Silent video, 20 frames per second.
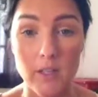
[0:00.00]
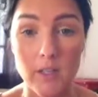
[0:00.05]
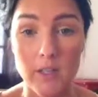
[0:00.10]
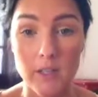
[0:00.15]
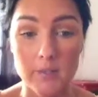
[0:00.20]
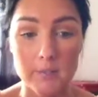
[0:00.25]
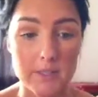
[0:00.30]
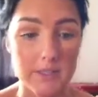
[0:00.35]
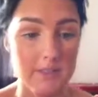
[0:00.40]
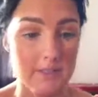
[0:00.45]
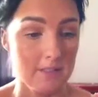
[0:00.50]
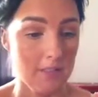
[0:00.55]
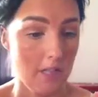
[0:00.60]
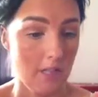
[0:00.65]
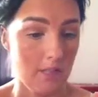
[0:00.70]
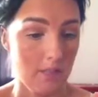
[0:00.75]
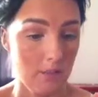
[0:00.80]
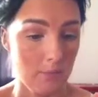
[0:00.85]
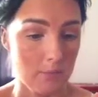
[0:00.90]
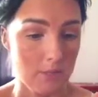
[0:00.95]
It's
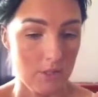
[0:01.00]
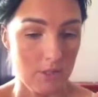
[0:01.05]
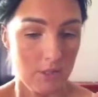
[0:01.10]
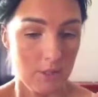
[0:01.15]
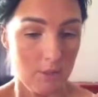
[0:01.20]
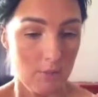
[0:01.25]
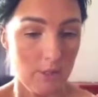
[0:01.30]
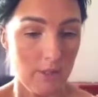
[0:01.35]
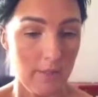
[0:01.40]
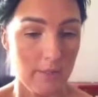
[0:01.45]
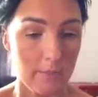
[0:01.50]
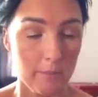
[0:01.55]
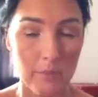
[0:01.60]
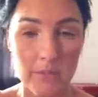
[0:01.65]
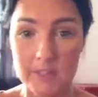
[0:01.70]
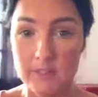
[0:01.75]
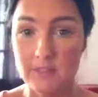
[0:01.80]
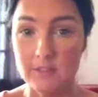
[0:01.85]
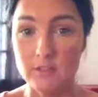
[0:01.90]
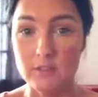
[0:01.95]
entirely up to you,
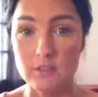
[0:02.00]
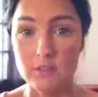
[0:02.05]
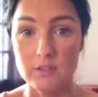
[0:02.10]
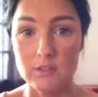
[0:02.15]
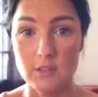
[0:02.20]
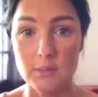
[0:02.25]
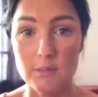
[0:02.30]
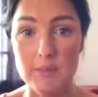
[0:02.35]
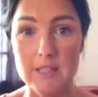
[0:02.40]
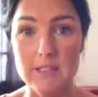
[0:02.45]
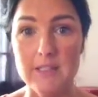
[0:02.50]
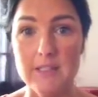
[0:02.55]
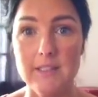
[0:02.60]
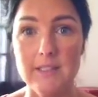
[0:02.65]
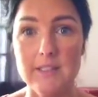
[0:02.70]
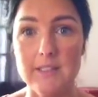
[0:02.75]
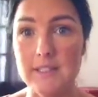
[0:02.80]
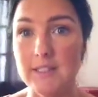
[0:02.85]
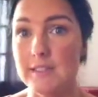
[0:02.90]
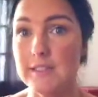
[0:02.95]
but this is just a
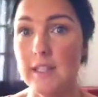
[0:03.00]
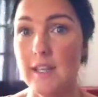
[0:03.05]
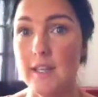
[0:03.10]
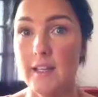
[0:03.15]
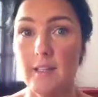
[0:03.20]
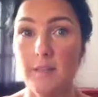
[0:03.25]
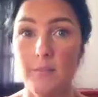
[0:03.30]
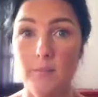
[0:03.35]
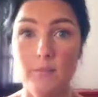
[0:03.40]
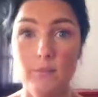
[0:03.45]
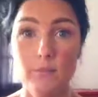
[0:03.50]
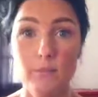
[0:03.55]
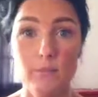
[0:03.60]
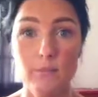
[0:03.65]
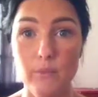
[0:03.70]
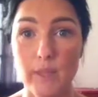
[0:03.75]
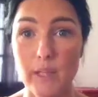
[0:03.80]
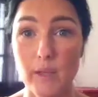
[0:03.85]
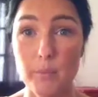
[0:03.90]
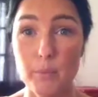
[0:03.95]
basic
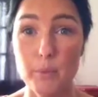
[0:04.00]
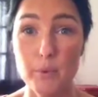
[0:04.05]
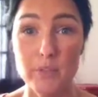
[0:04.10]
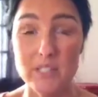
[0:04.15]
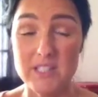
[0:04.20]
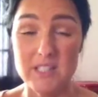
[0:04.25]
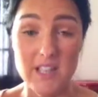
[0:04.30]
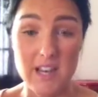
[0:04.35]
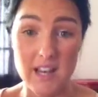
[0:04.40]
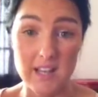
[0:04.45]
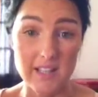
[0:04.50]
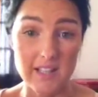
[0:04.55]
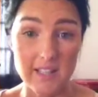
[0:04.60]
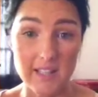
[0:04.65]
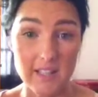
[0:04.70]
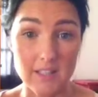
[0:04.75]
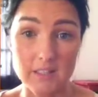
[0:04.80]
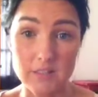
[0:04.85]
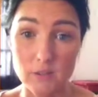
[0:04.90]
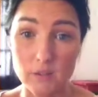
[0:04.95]
daytime, like pretty eye, I
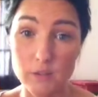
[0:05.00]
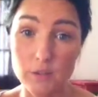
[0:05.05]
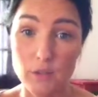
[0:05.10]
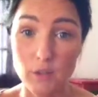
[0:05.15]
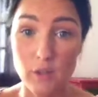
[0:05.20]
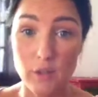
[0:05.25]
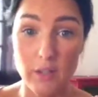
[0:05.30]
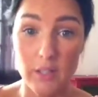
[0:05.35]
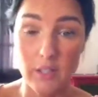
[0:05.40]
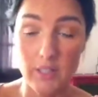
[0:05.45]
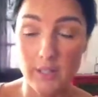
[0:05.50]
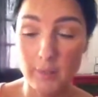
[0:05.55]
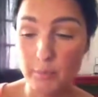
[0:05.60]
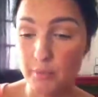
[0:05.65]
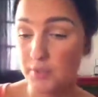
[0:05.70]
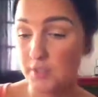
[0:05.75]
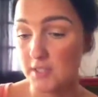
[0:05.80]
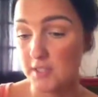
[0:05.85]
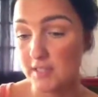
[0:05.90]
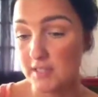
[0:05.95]
guess you could call it, like
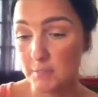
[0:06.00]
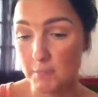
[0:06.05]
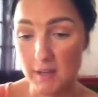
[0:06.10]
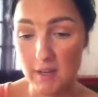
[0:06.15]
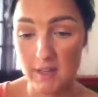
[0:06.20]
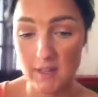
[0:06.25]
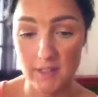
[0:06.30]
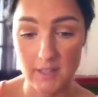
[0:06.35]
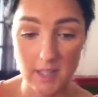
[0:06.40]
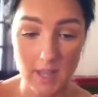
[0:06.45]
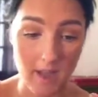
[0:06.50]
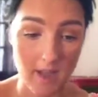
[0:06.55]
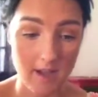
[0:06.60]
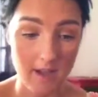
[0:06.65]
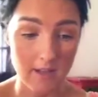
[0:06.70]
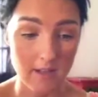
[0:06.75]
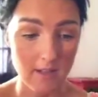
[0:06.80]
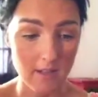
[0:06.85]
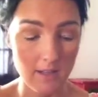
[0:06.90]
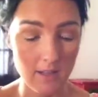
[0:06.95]
pretty sparkly
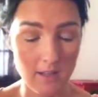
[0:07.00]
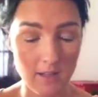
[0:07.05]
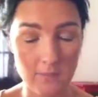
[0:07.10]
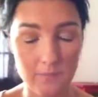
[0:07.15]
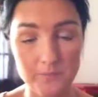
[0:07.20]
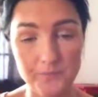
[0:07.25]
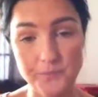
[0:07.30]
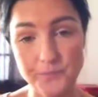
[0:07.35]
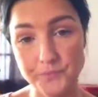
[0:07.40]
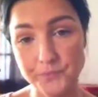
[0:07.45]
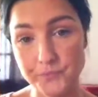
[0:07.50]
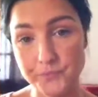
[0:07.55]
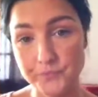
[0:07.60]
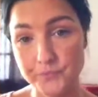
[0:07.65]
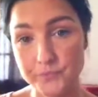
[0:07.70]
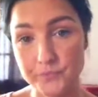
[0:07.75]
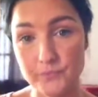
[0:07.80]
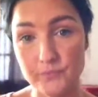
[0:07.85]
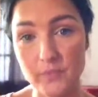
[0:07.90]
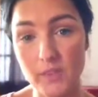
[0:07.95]
eye,
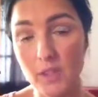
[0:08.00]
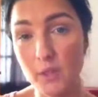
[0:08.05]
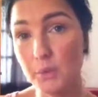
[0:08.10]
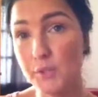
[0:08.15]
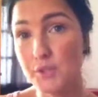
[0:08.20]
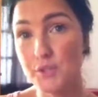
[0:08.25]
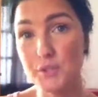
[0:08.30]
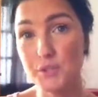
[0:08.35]
which